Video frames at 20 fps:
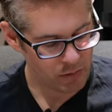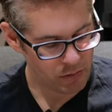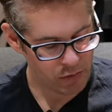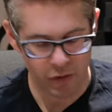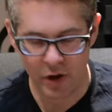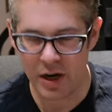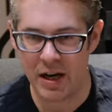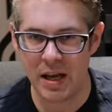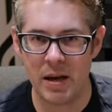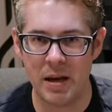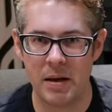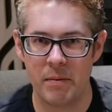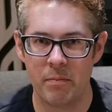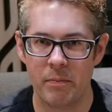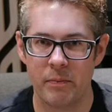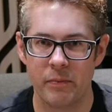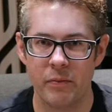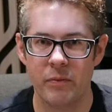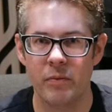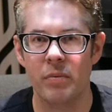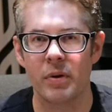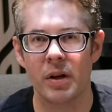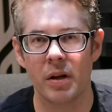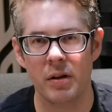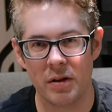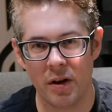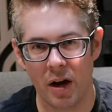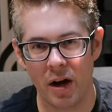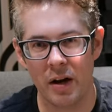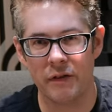pretty, you
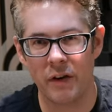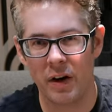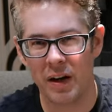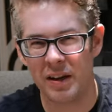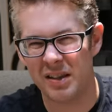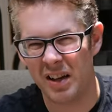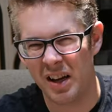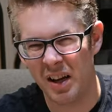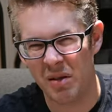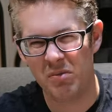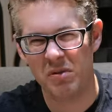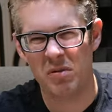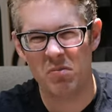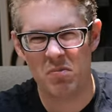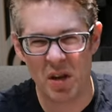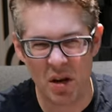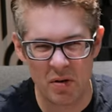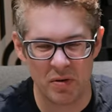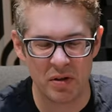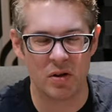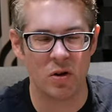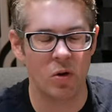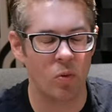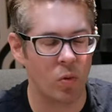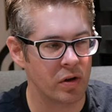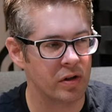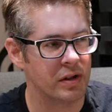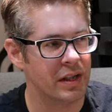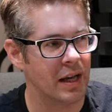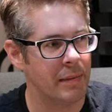know, hi-fi terms, musical.
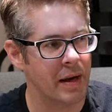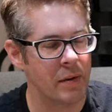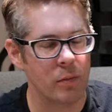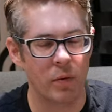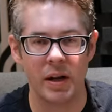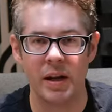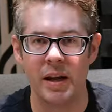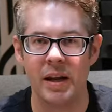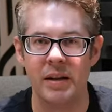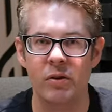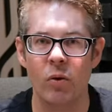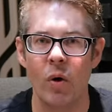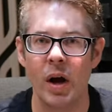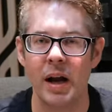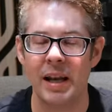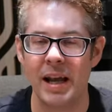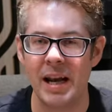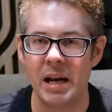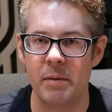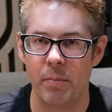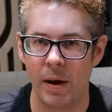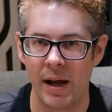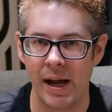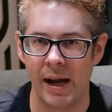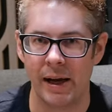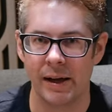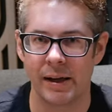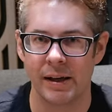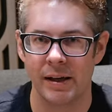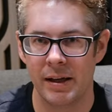What does that mean? Well, it's quite laid
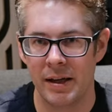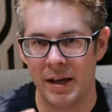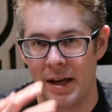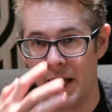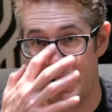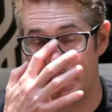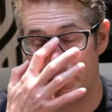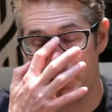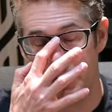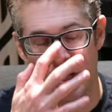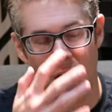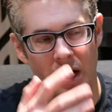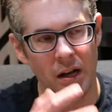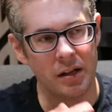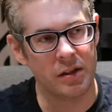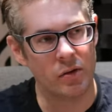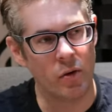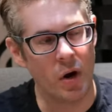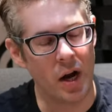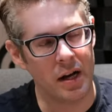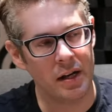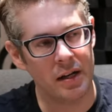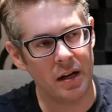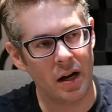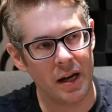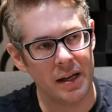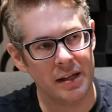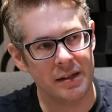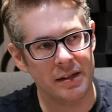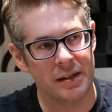back. It casts quite a
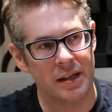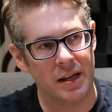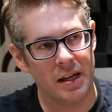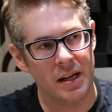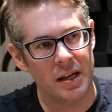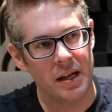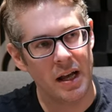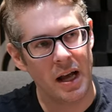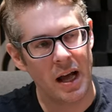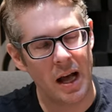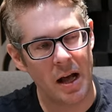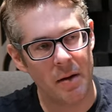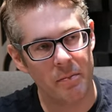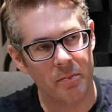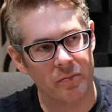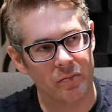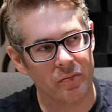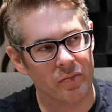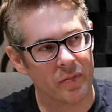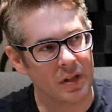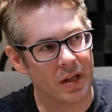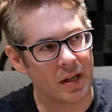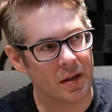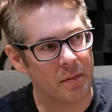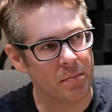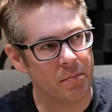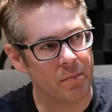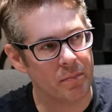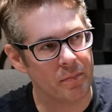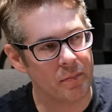nice
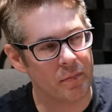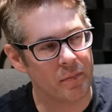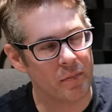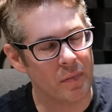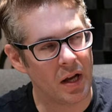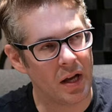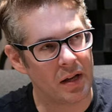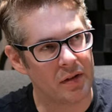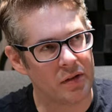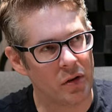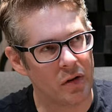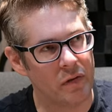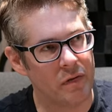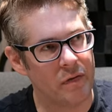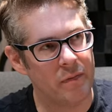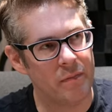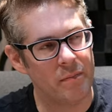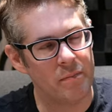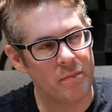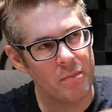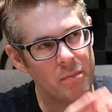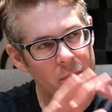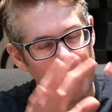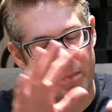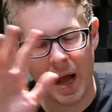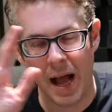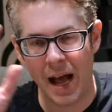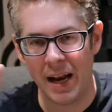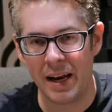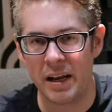sort of
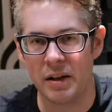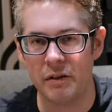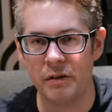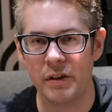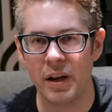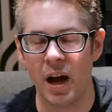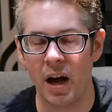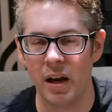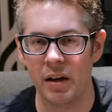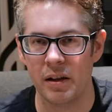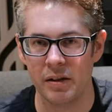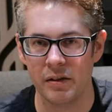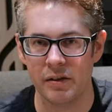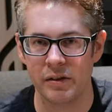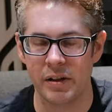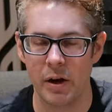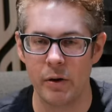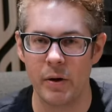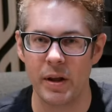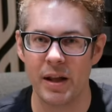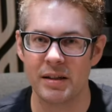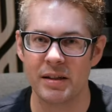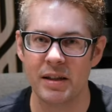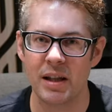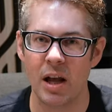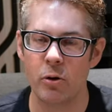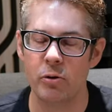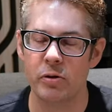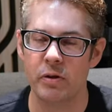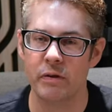palette of colours. So there's
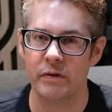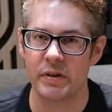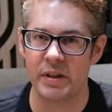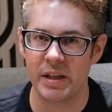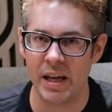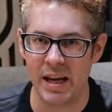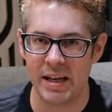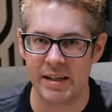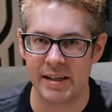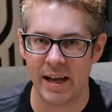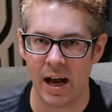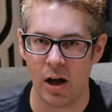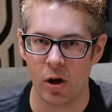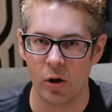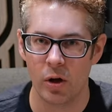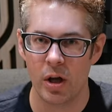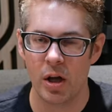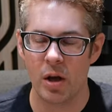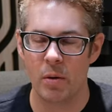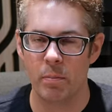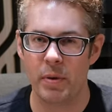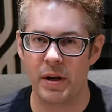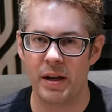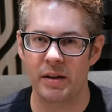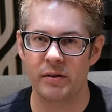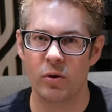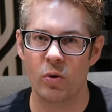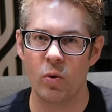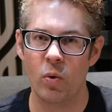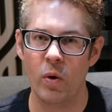loads of detail, but
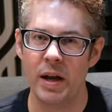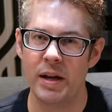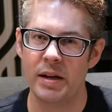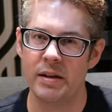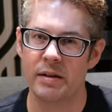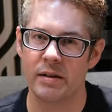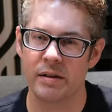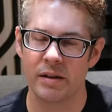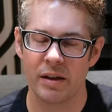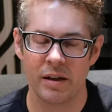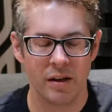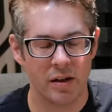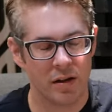it's always,